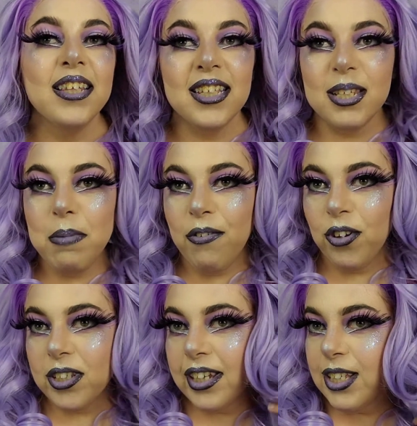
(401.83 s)
This is my
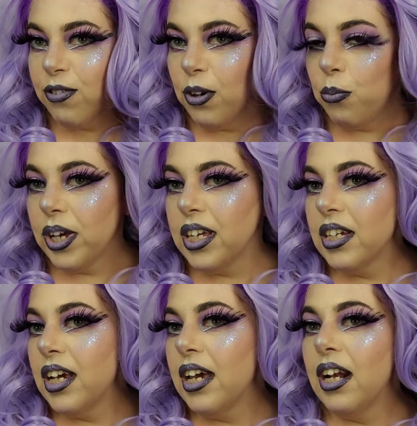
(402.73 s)
first lace front
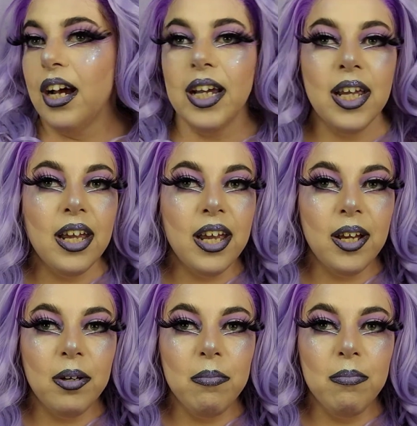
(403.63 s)
wig and I
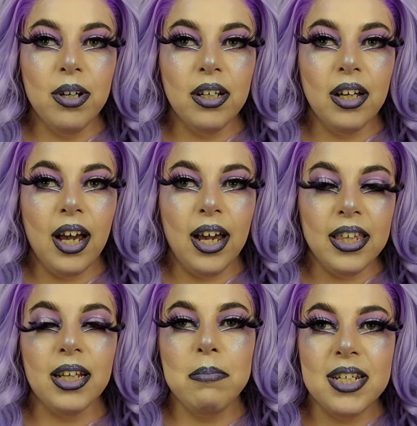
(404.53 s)
am, I
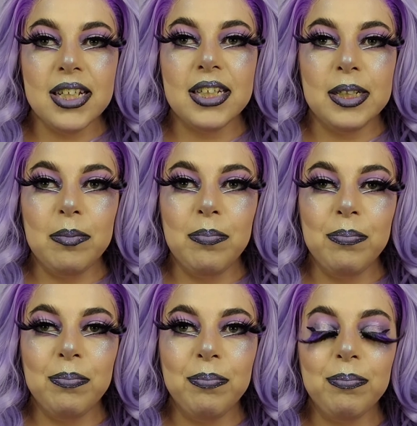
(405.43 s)
think I'm addicted.
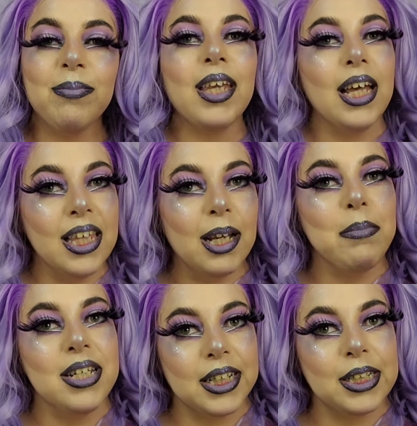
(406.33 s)
I think
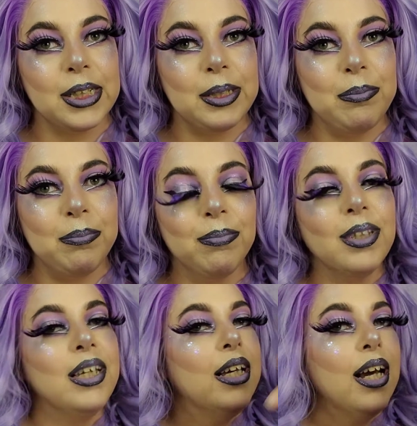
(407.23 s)
I'm addicted.
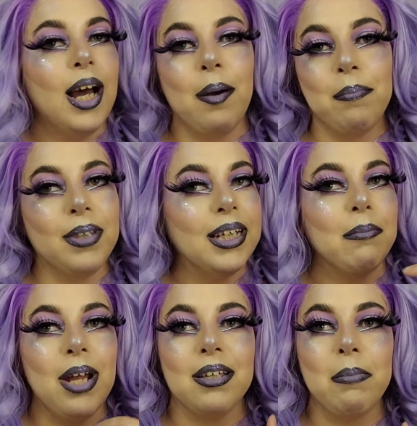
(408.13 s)
I'm
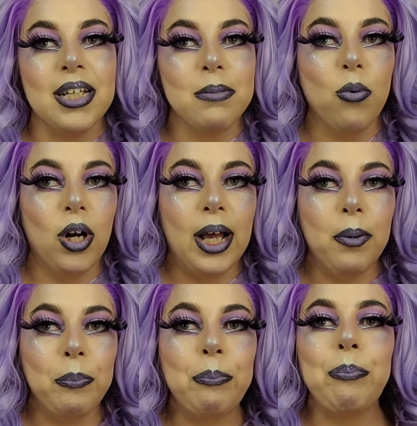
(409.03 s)
thinking I'm gonna have to buy some more
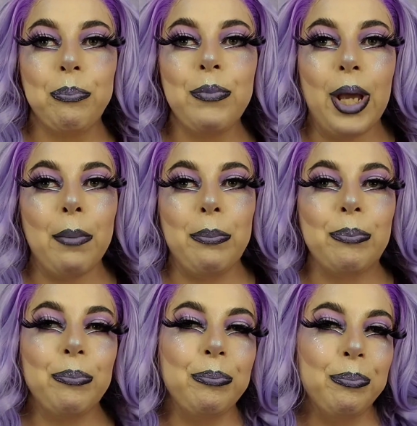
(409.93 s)
now. Yeah,
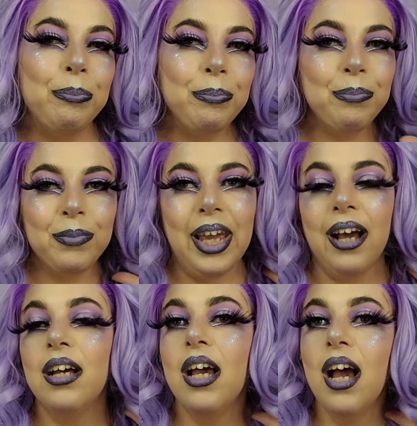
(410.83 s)
mm -hmm. yeah.